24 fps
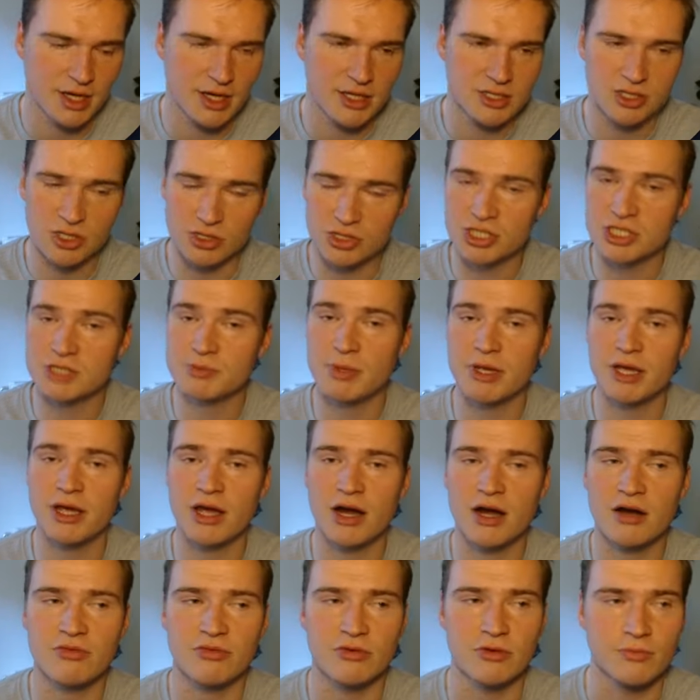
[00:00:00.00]
So just be
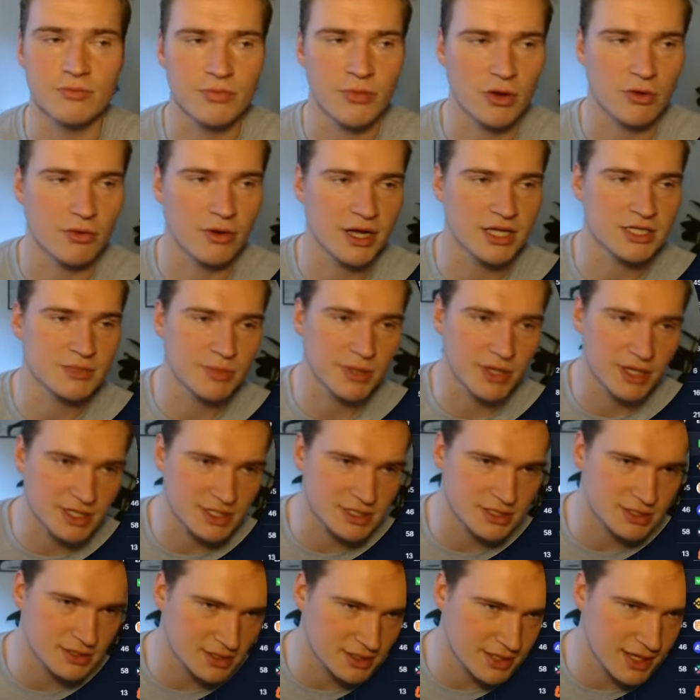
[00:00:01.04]
careful, all right,
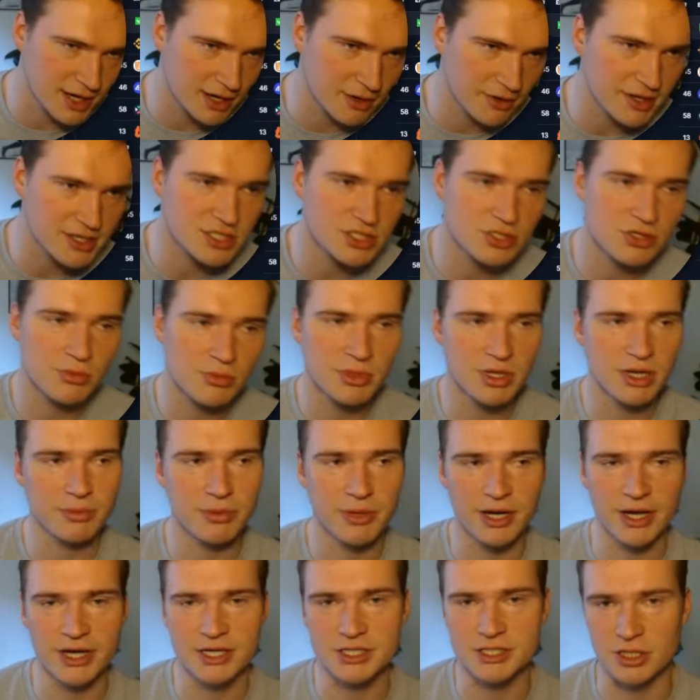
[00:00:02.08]
because there is some
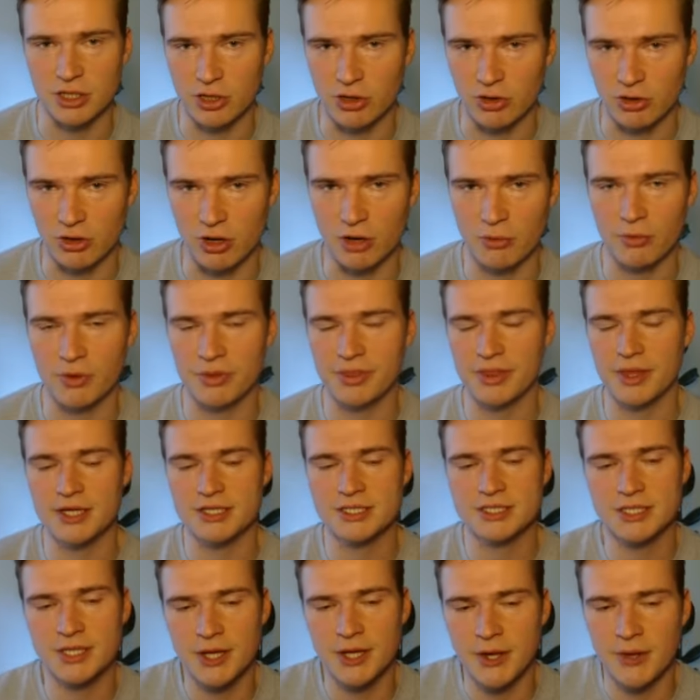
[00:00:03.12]
manipulation going on with
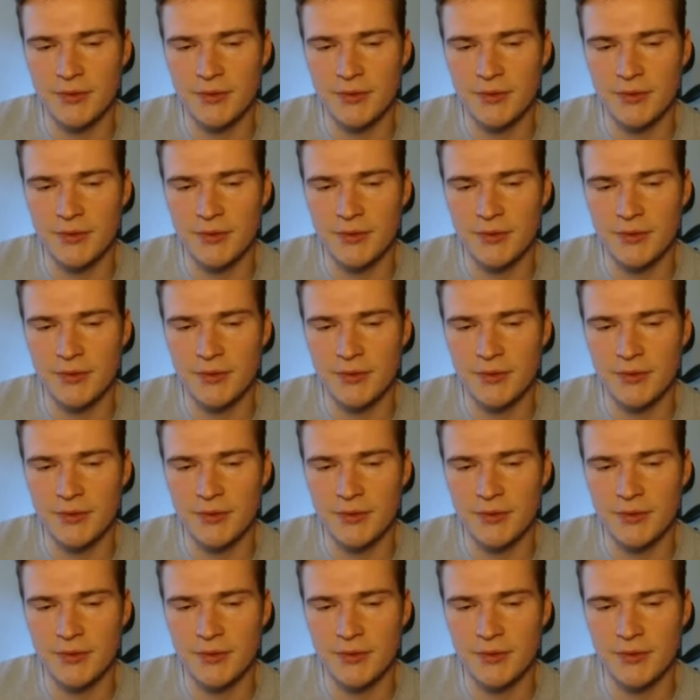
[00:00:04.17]
this.